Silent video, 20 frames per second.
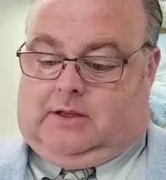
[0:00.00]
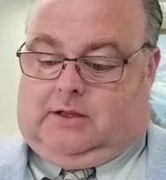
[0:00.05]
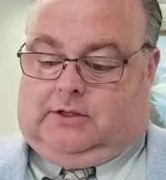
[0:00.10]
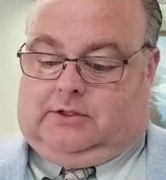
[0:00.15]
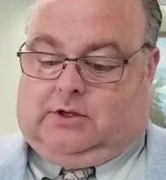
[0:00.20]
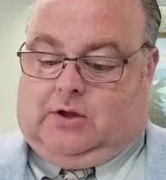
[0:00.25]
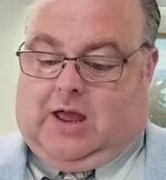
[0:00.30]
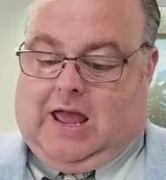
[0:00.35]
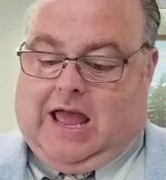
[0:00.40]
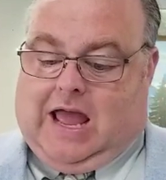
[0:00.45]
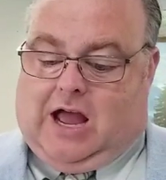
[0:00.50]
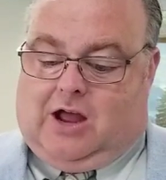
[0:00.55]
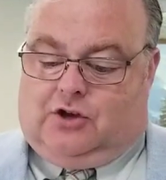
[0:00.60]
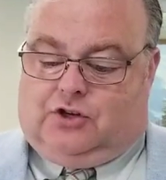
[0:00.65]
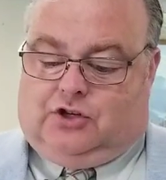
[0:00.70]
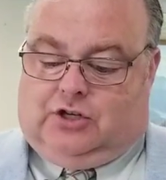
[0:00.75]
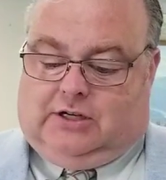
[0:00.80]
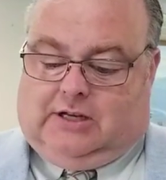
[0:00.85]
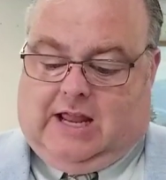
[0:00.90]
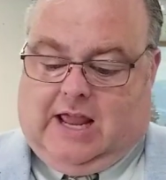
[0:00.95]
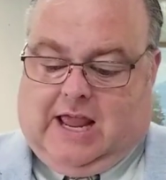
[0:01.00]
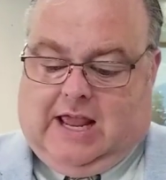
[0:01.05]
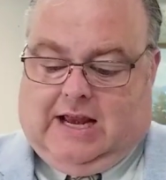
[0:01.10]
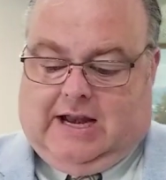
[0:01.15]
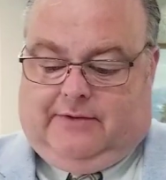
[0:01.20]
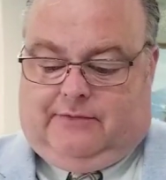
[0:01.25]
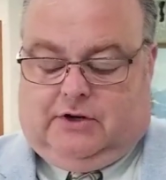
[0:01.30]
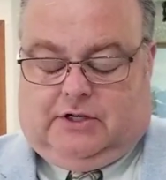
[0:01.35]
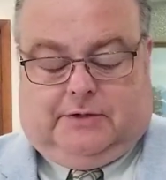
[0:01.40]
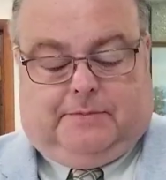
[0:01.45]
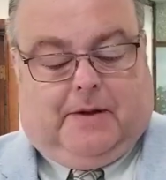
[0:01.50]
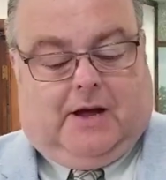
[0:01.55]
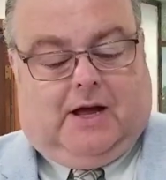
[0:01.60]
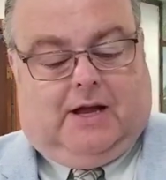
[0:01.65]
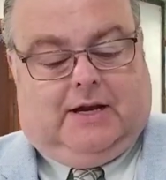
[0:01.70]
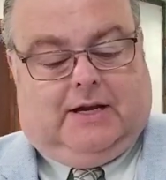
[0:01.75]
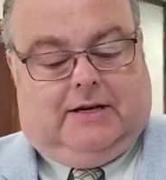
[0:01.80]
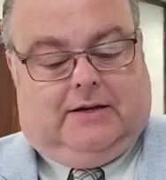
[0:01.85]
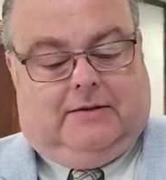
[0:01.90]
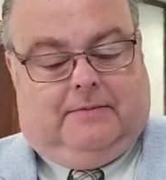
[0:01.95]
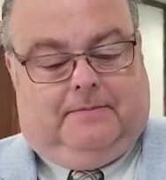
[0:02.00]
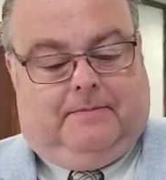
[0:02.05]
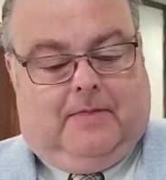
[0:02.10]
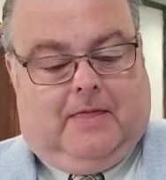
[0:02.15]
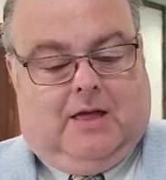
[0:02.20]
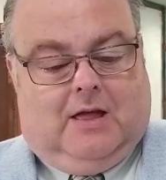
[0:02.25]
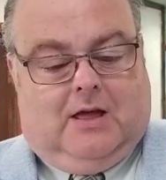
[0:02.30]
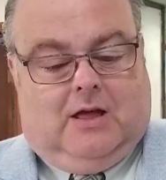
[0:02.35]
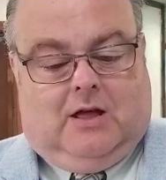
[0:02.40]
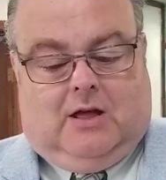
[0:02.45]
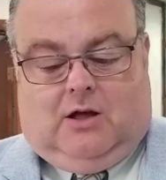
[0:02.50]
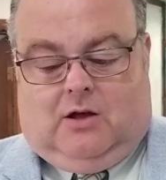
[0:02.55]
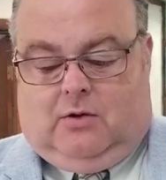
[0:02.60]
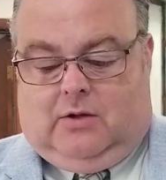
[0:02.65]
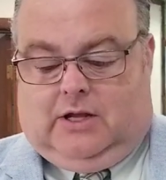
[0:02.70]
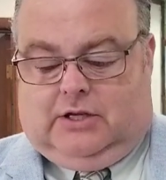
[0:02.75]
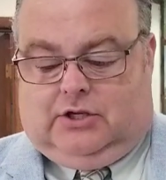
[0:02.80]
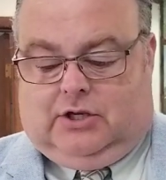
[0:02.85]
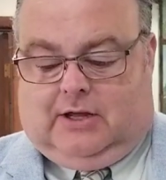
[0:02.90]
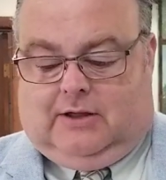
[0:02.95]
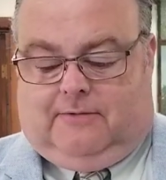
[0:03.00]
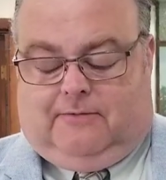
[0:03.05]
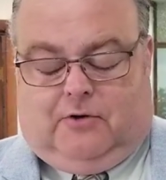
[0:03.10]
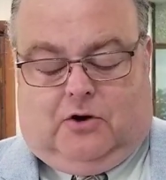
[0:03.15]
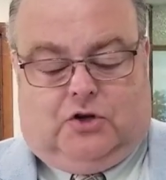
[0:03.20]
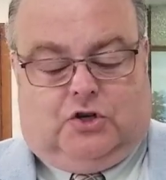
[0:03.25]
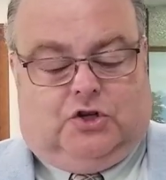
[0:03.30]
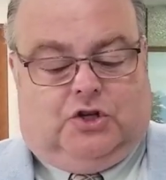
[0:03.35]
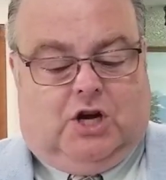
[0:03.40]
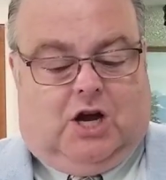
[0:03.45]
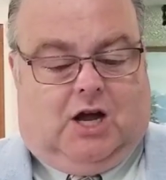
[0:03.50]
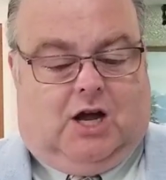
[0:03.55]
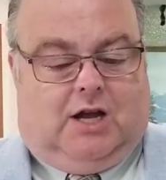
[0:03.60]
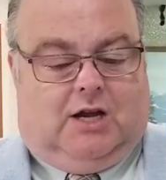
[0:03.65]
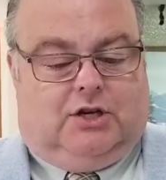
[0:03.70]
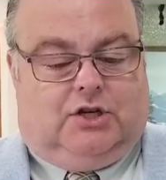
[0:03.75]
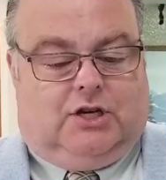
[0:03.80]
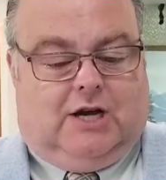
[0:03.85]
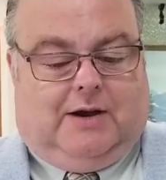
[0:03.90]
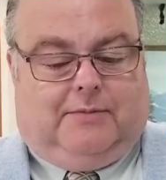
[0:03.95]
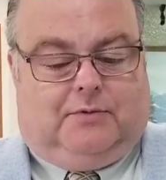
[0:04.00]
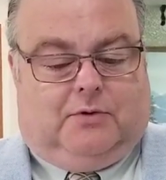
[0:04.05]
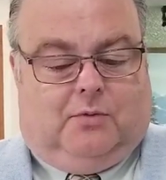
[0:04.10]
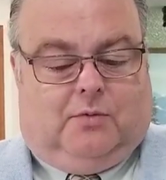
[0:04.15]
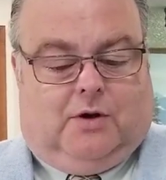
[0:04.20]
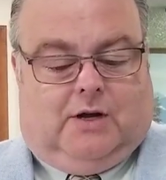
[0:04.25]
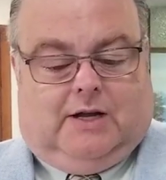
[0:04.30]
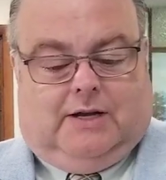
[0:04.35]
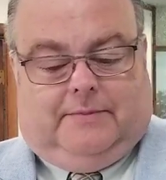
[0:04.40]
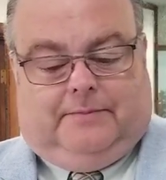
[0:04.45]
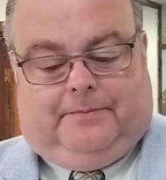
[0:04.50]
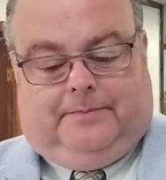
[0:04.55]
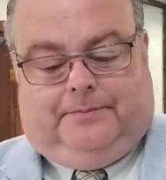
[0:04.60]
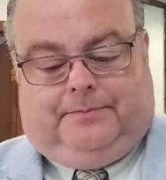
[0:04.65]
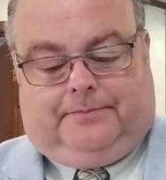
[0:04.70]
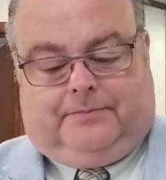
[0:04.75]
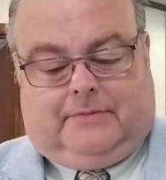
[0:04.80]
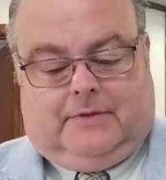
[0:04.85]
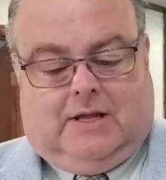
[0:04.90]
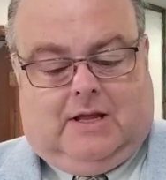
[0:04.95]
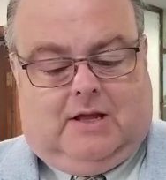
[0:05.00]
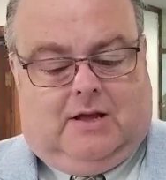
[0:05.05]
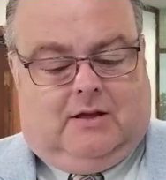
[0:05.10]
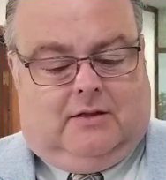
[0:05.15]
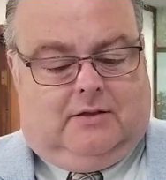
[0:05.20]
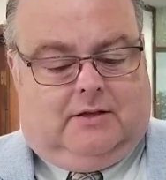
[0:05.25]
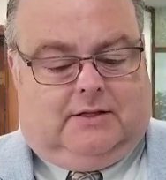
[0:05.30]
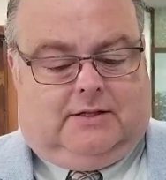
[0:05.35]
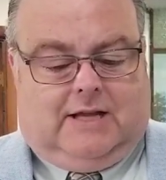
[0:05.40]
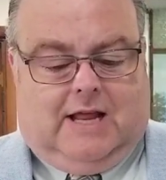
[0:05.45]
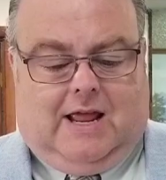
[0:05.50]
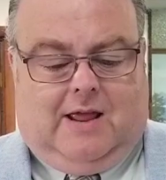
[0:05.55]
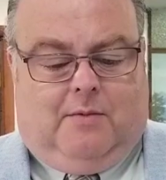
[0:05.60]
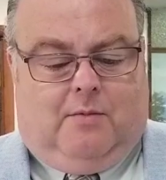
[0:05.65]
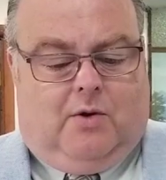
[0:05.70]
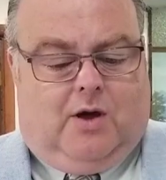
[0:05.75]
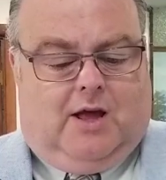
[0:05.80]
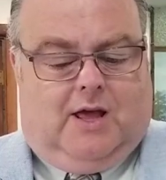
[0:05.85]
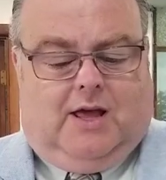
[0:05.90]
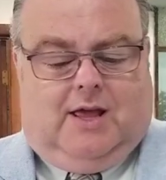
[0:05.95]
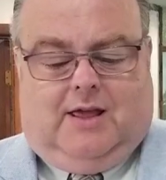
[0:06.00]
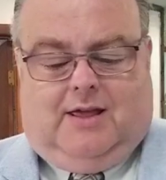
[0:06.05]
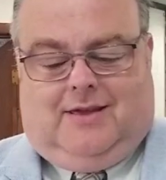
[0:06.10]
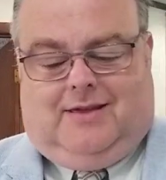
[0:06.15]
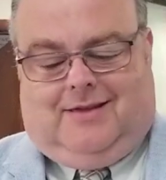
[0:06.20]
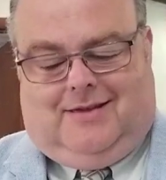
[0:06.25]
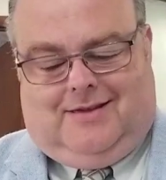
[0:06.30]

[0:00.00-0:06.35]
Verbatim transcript: So how should Cain have responded? Let's look at 1 John chapter 1. The same way